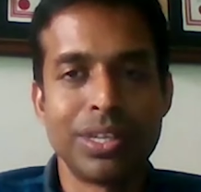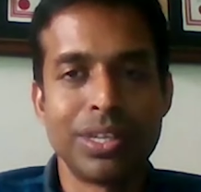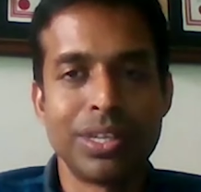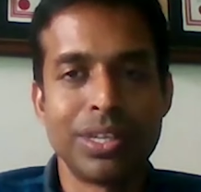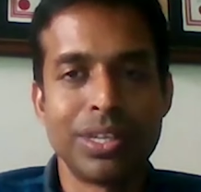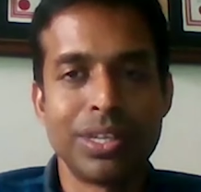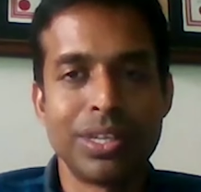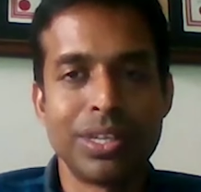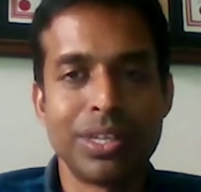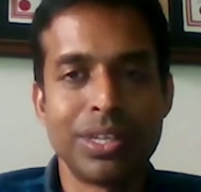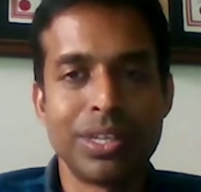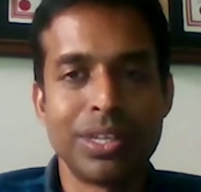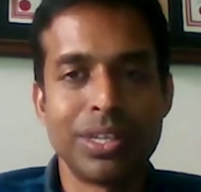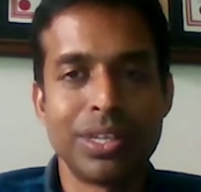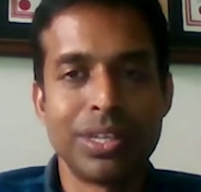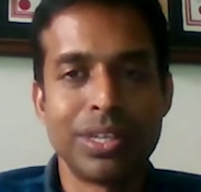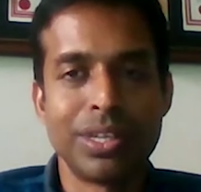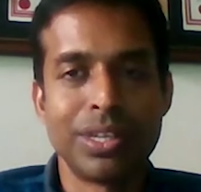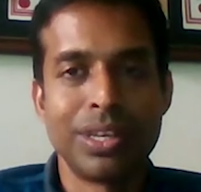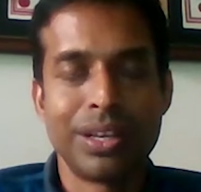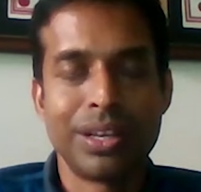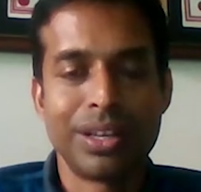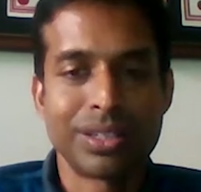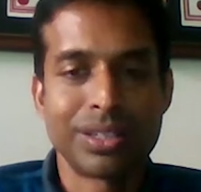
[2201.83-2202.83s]
And I
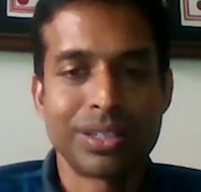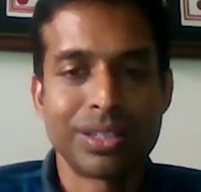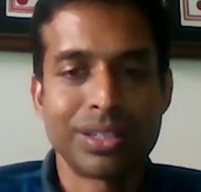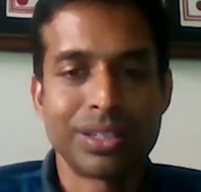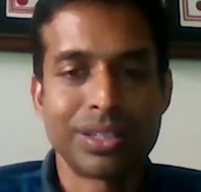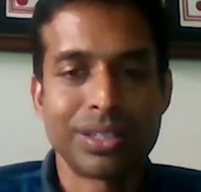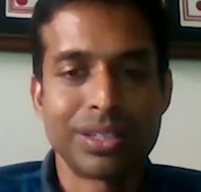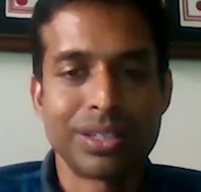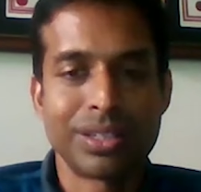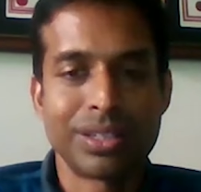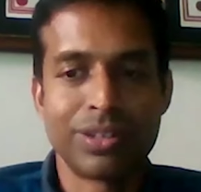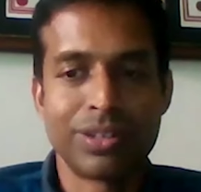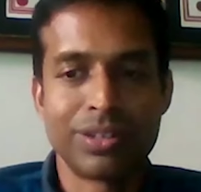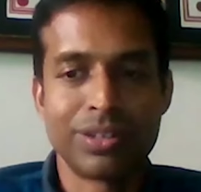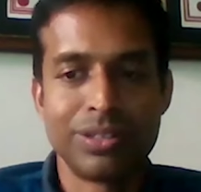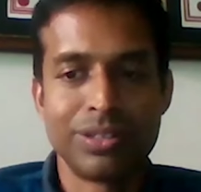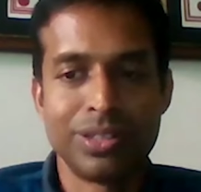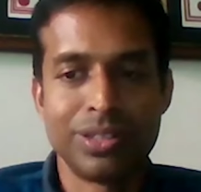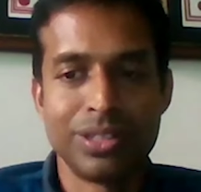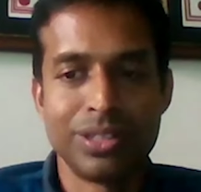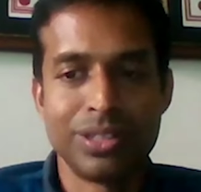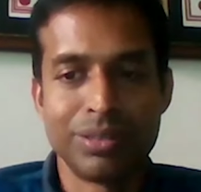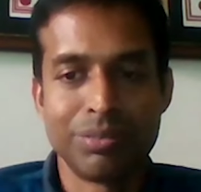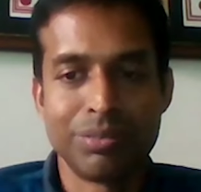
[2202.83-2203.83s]
think all of
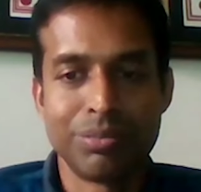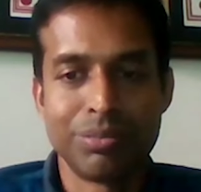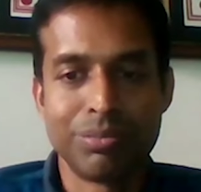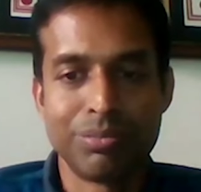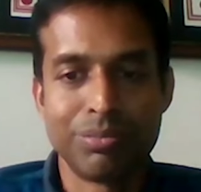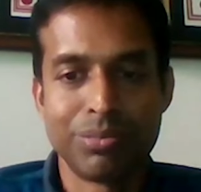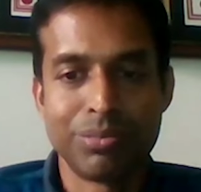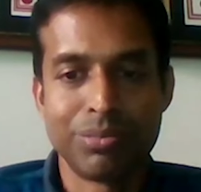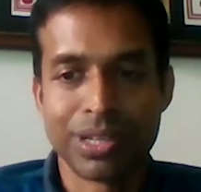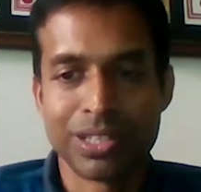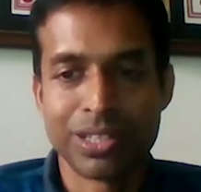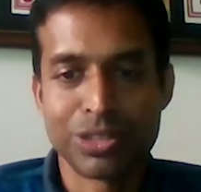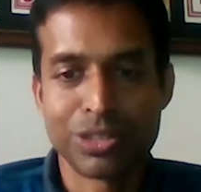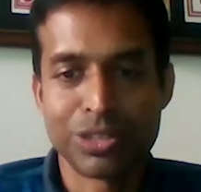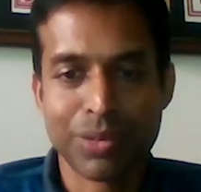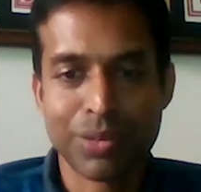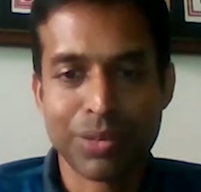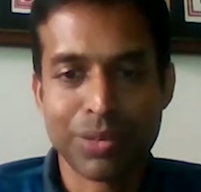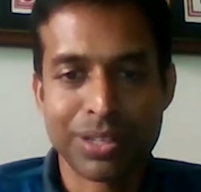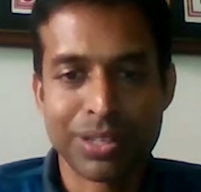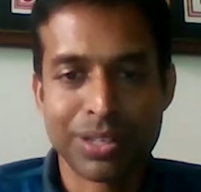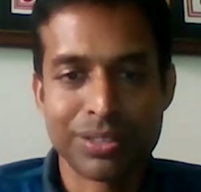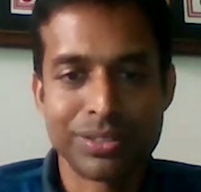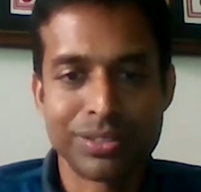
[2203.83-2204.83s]
branch
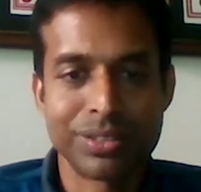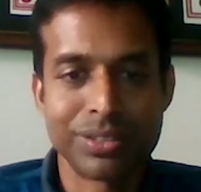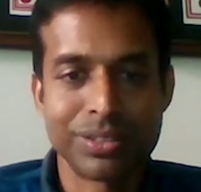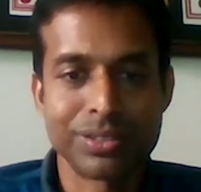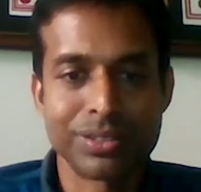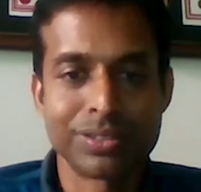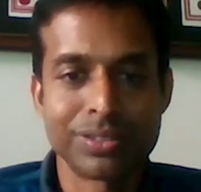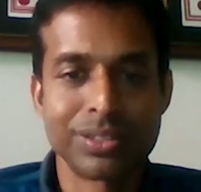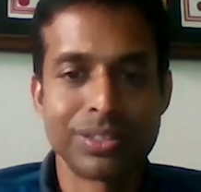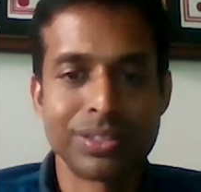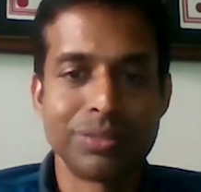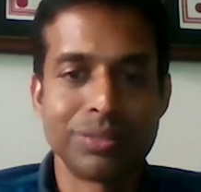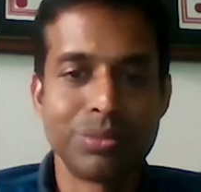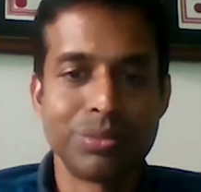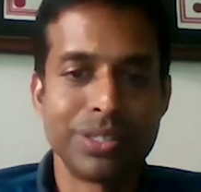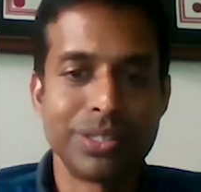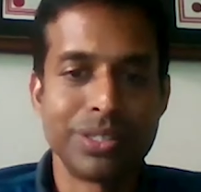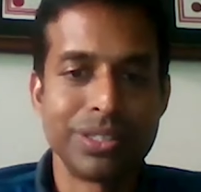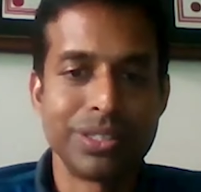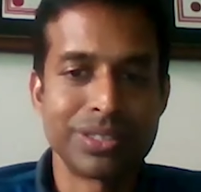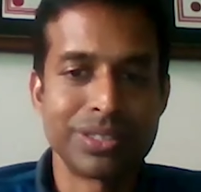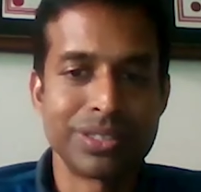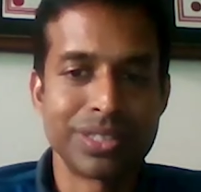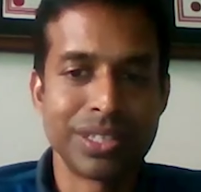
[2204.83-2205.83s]
managers and the
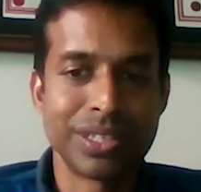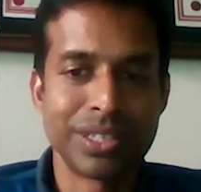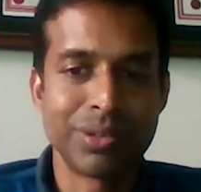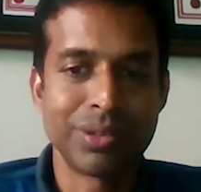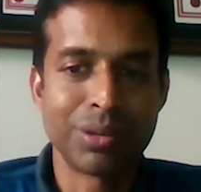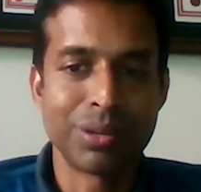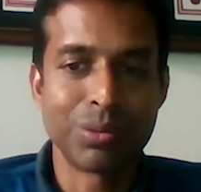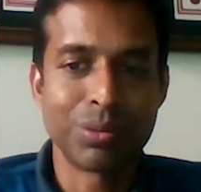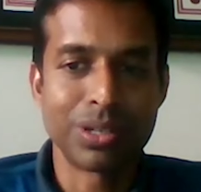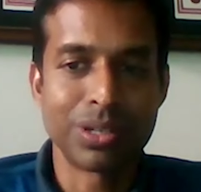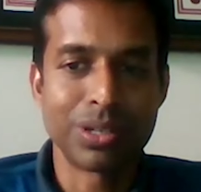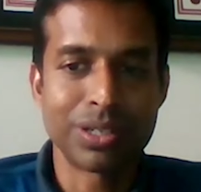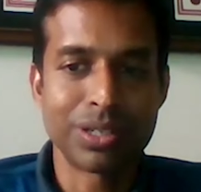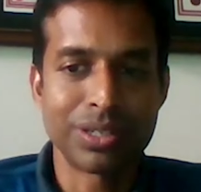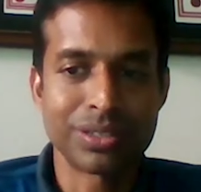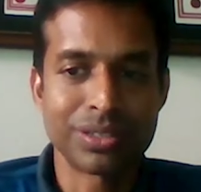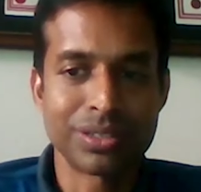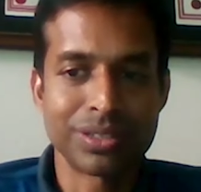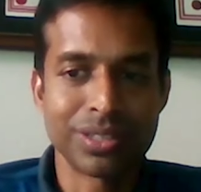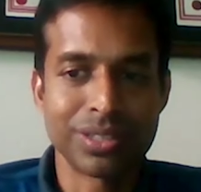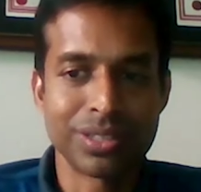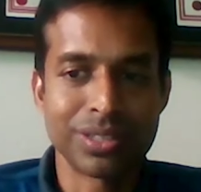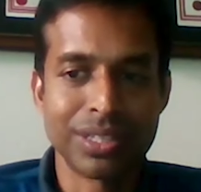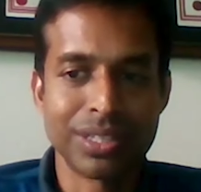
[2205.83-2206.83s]
Seva
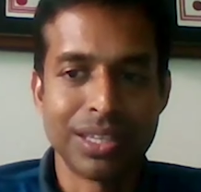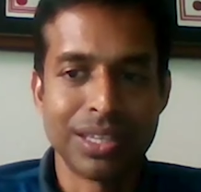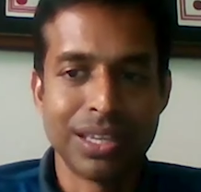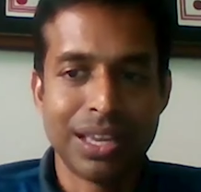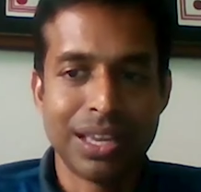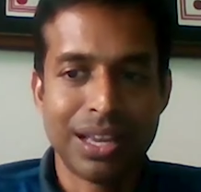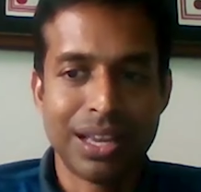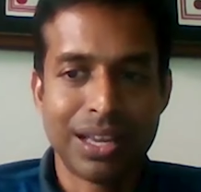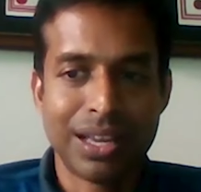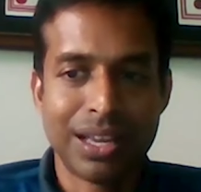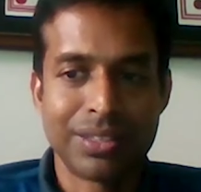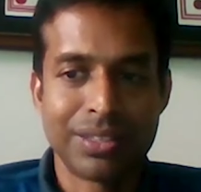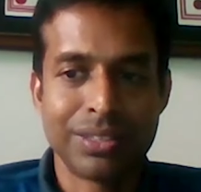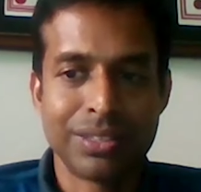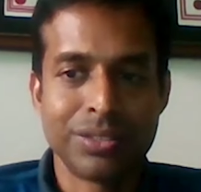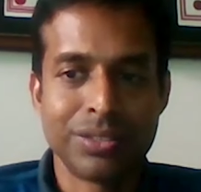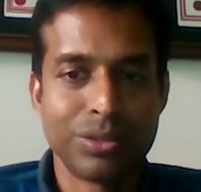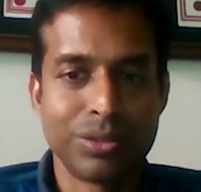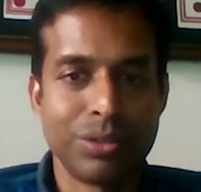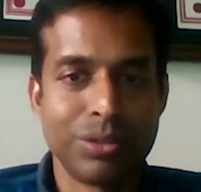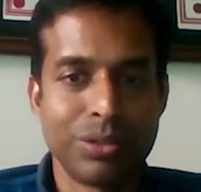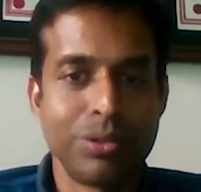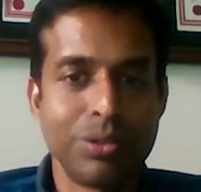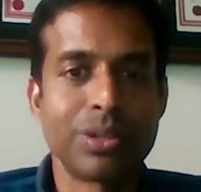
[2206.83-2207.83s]
workers, I think
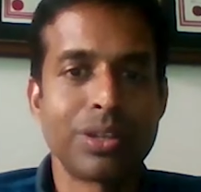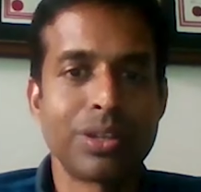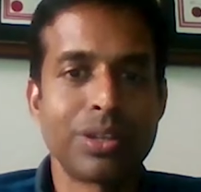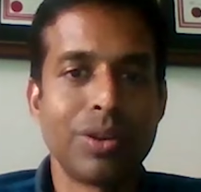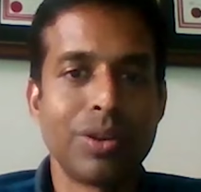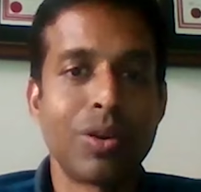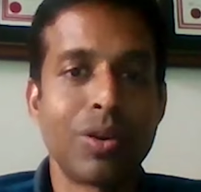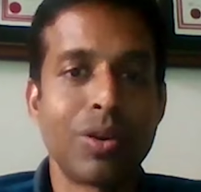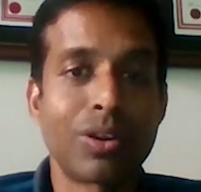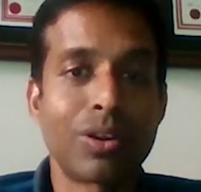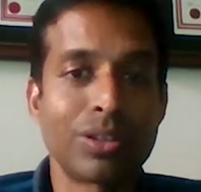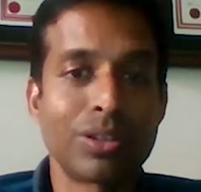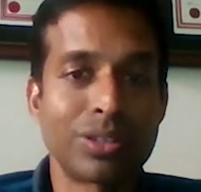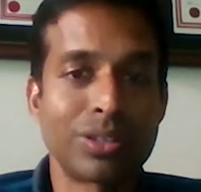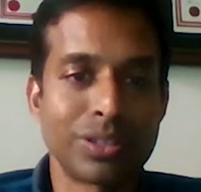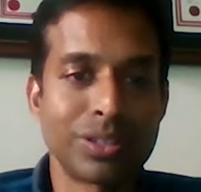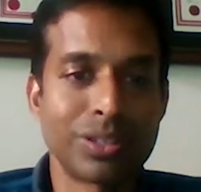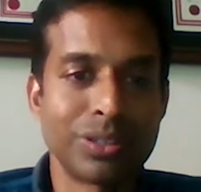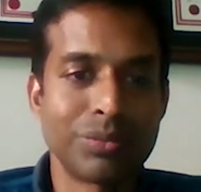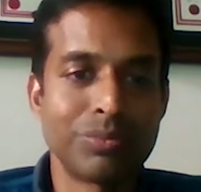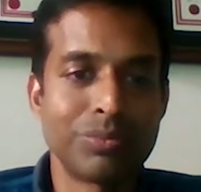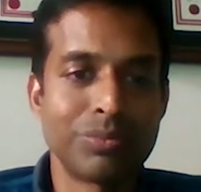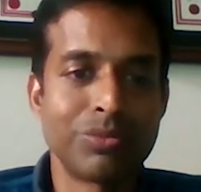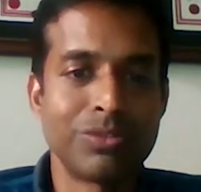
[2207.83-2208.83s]
you're doing a
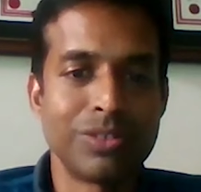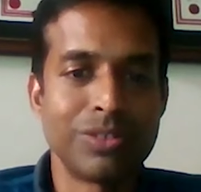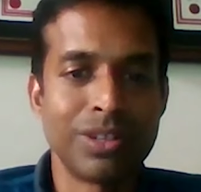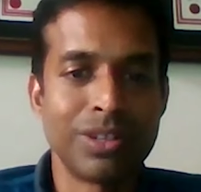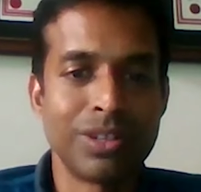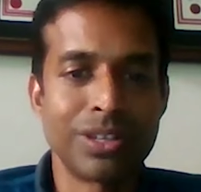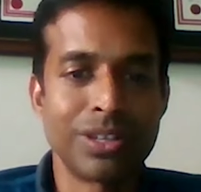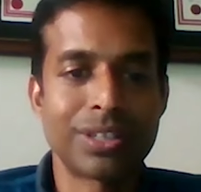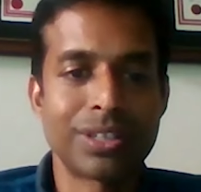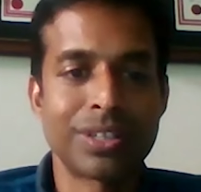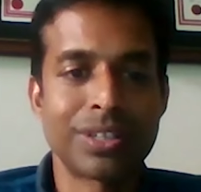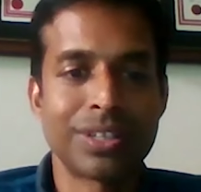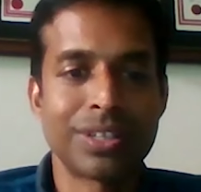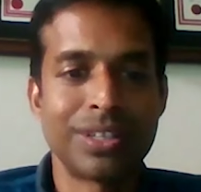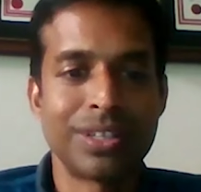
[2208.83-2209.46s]
long-term work,